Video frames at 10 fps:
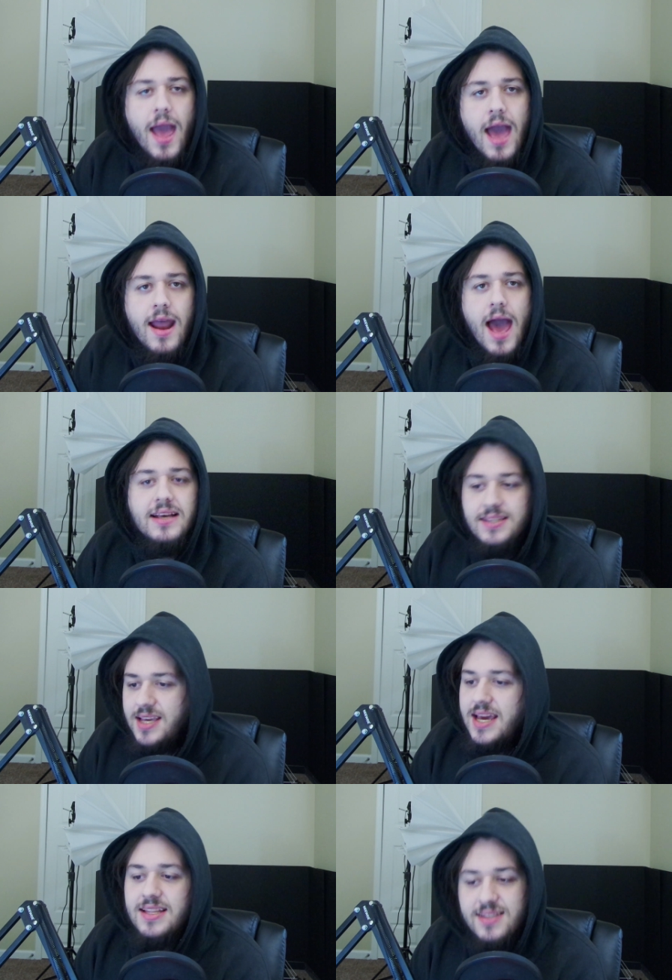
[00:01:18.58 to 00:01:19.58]

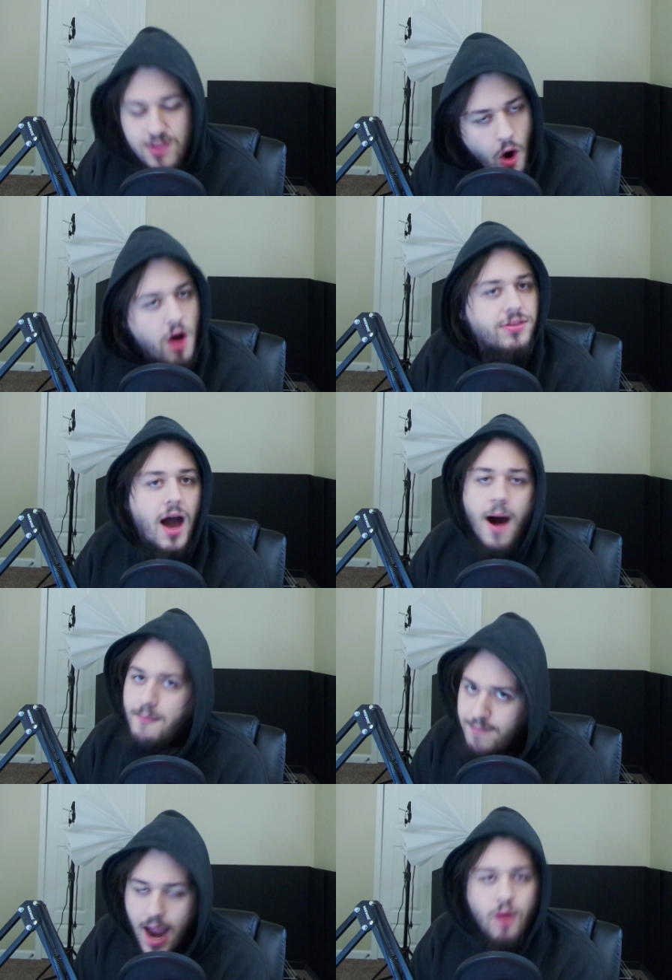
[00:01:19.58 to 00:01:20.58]
NXT North
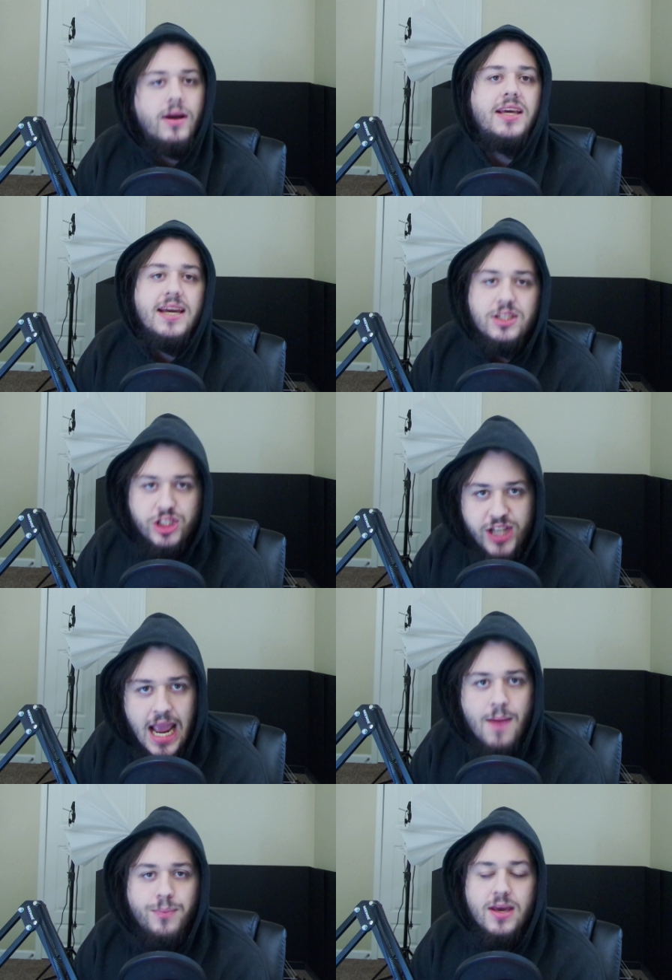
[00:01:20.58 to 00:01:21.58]
American
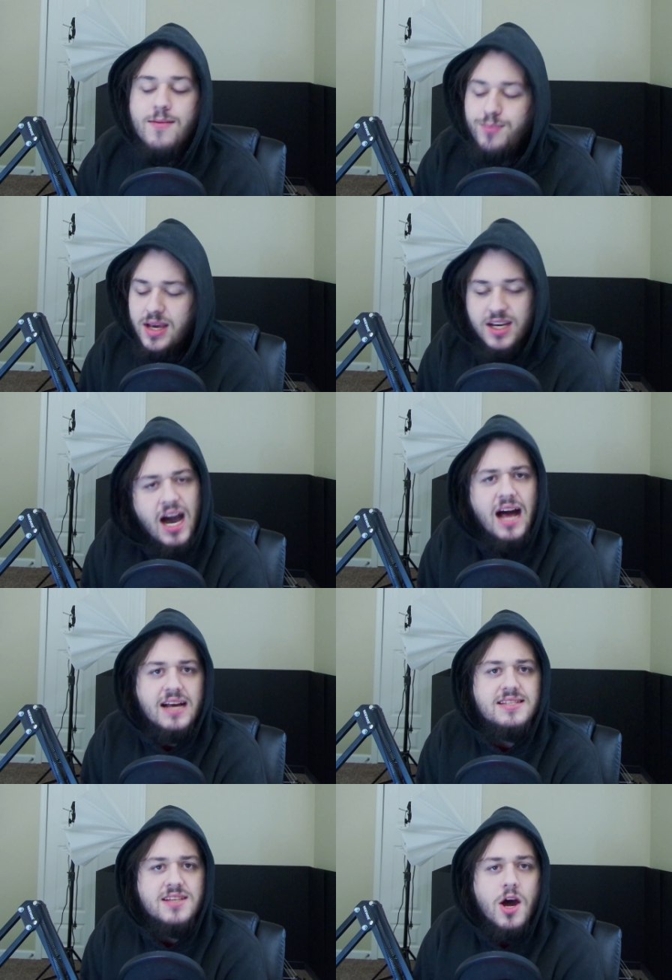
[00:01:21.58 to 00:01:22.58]
Champion,
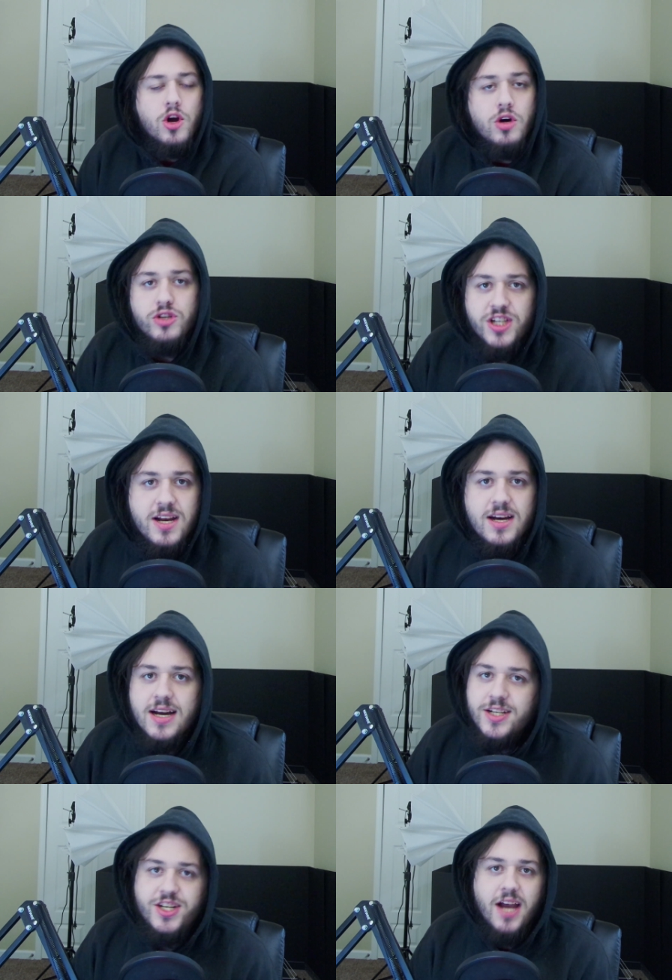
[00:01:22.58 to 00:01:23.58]
because Kushida
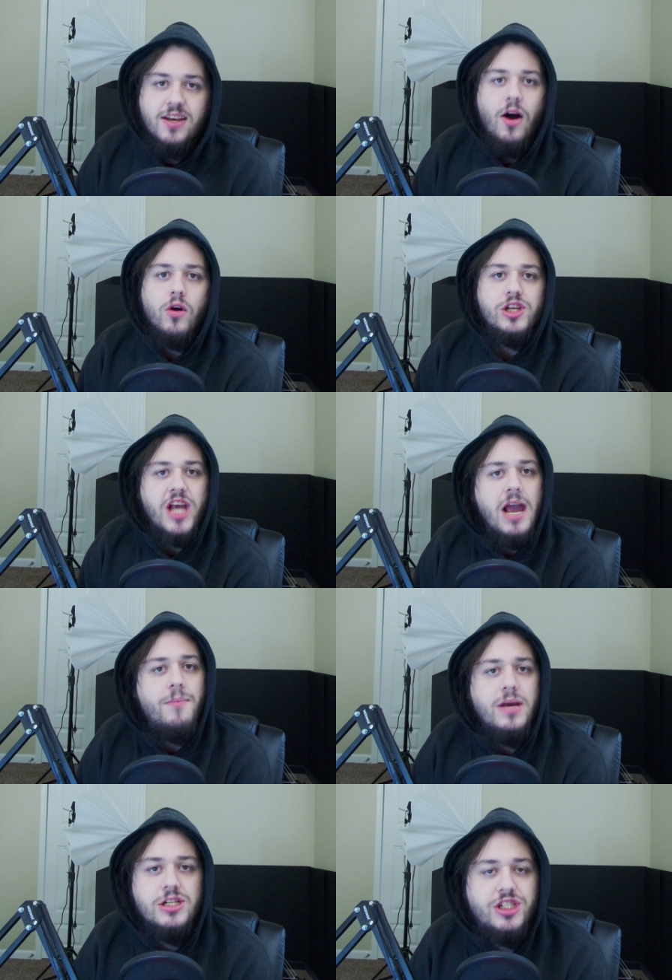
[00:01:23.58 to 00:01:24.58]
has yet to hold a
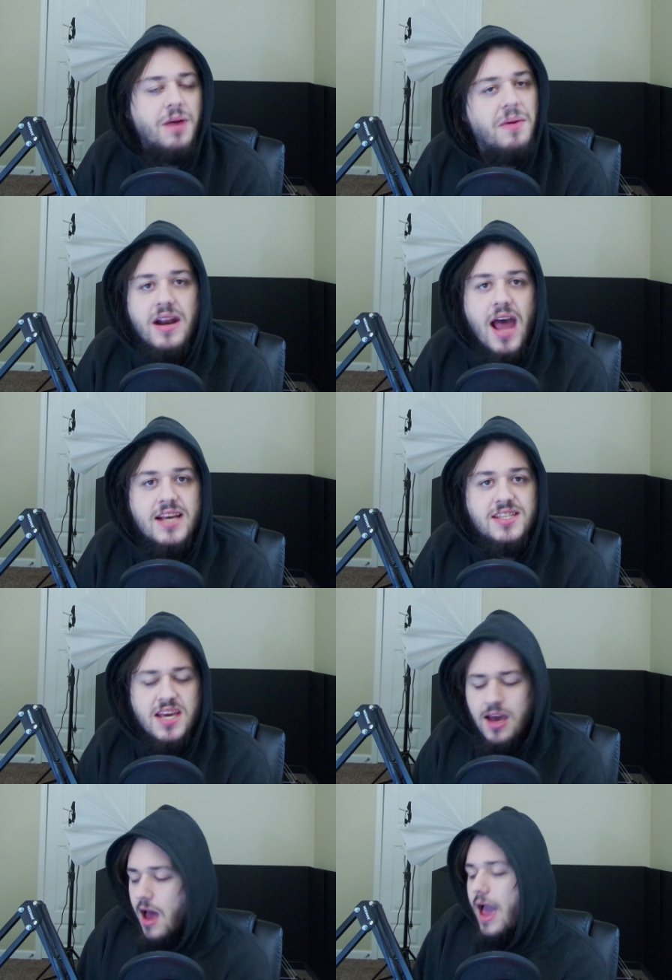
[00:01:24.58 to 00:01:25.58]
championship in
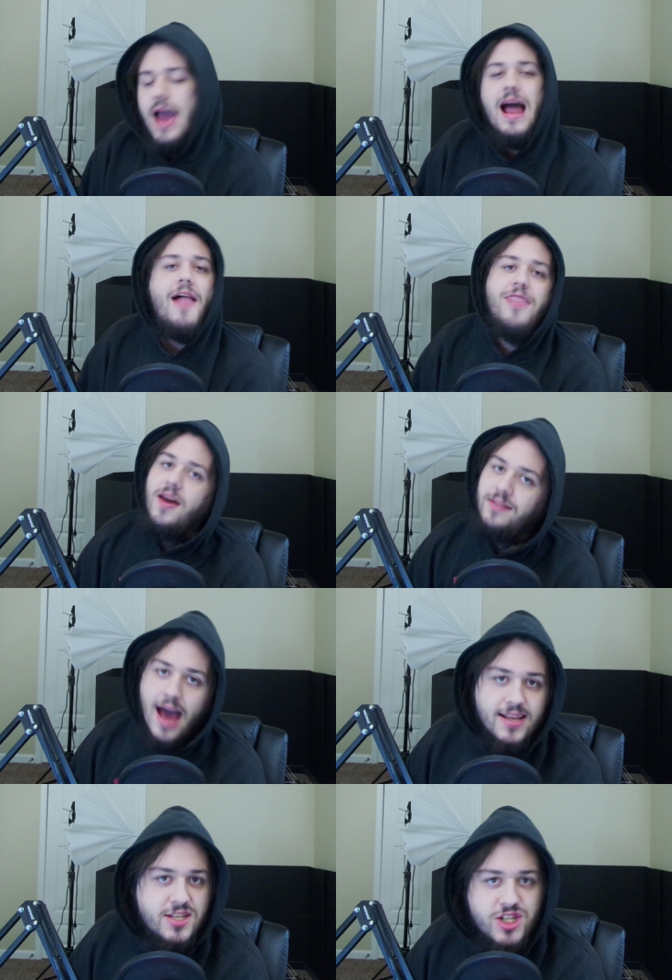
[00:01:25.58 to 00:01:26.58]
NXT, and I think
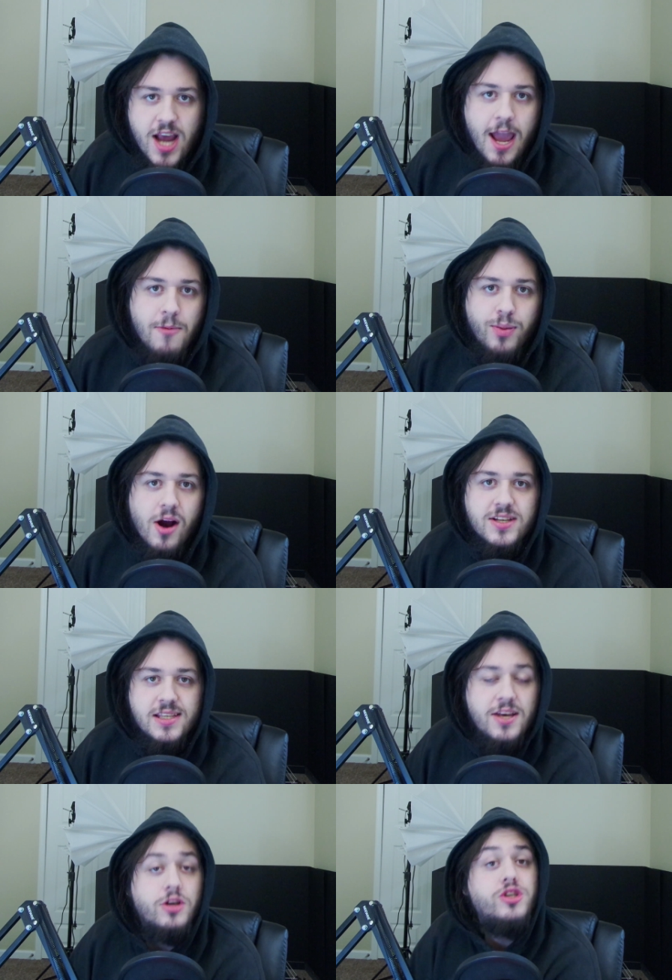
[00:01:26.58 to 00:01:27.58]
that's a shame
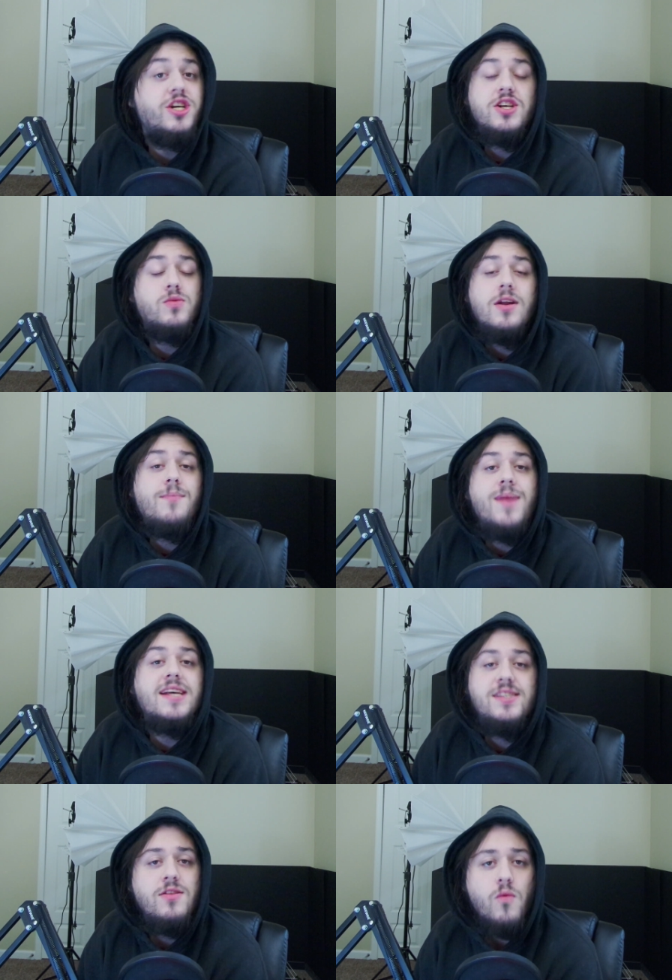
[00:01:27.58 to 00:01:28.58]
personally. Kushida is one of the
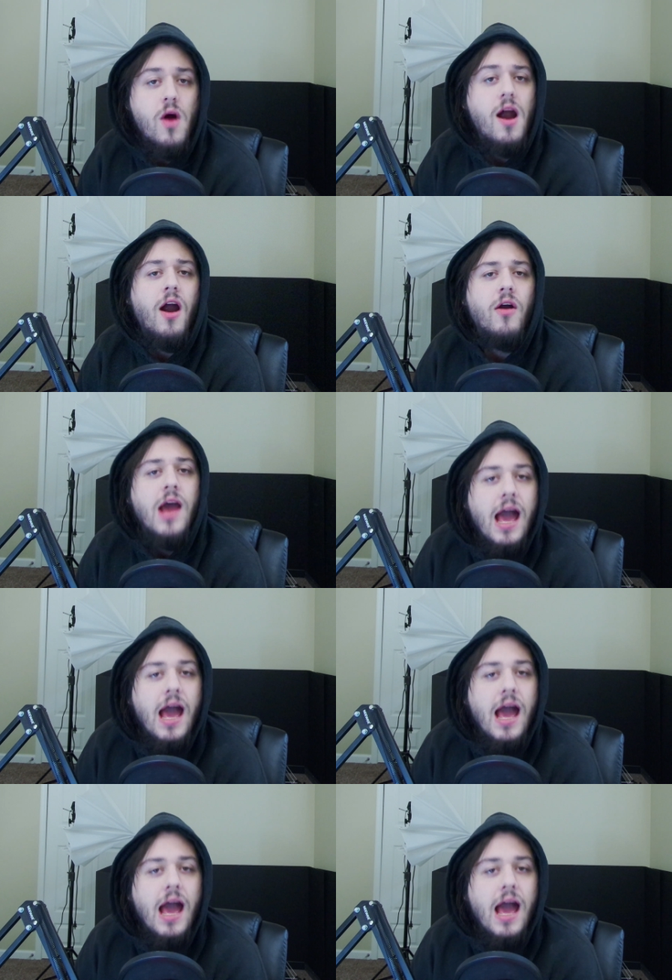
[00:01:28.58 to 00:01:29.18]
best in the world.